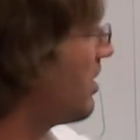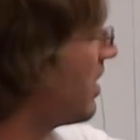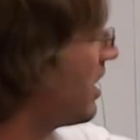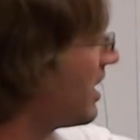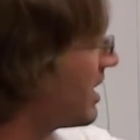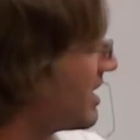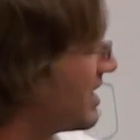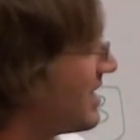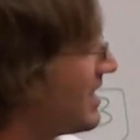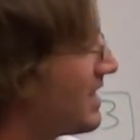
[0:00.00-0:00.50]
that
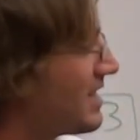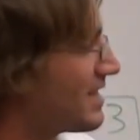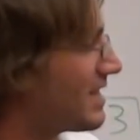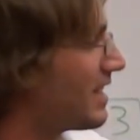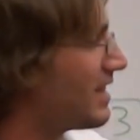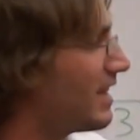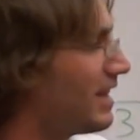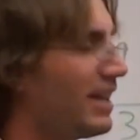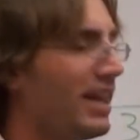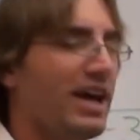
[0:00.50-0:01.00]
exist
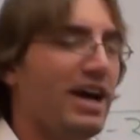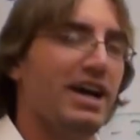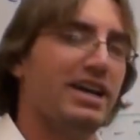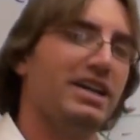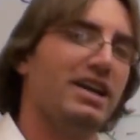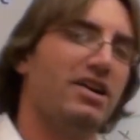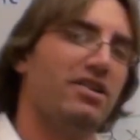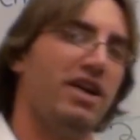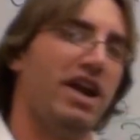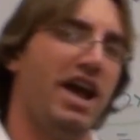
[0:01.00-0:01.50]
on the
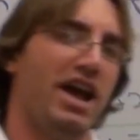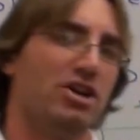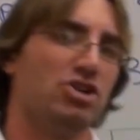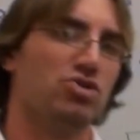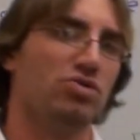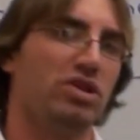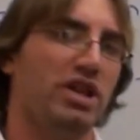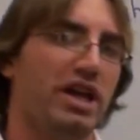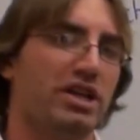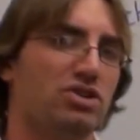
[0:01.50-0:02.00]
line are
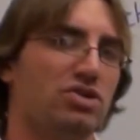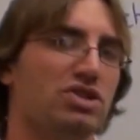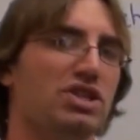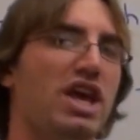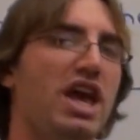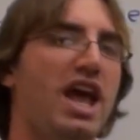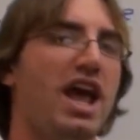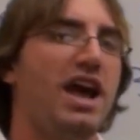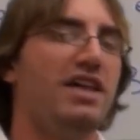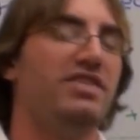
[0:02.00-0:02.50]
actual answers.
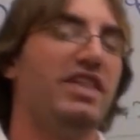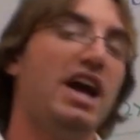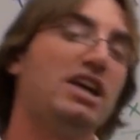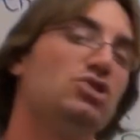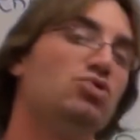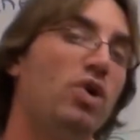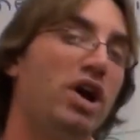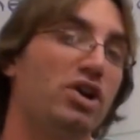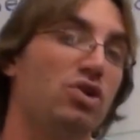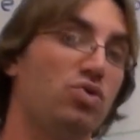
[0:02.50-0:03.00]
And
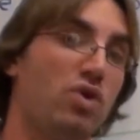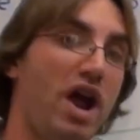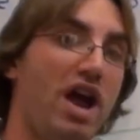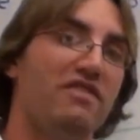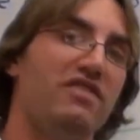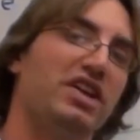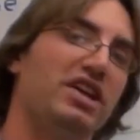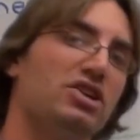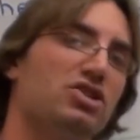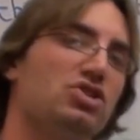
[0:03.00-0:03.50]
that's why
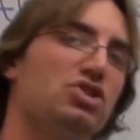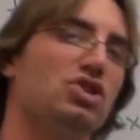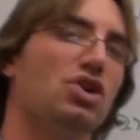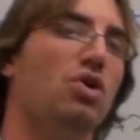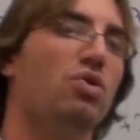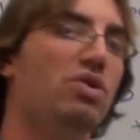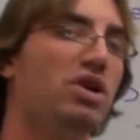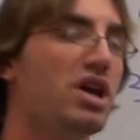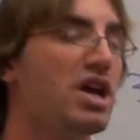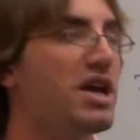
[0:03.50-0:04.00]
graphing is
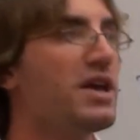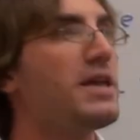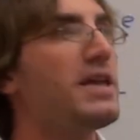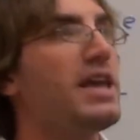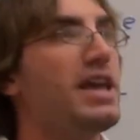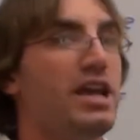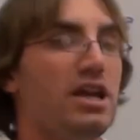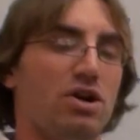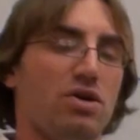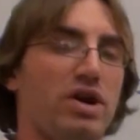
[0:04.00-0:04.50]
so
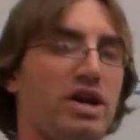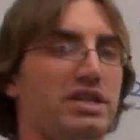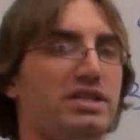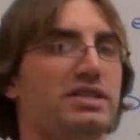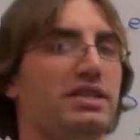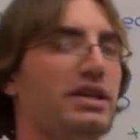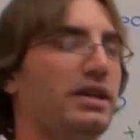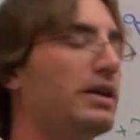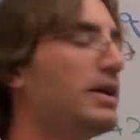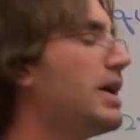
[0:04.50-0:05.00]

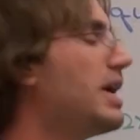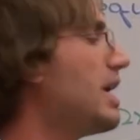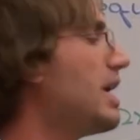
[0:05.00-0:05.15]
interesting.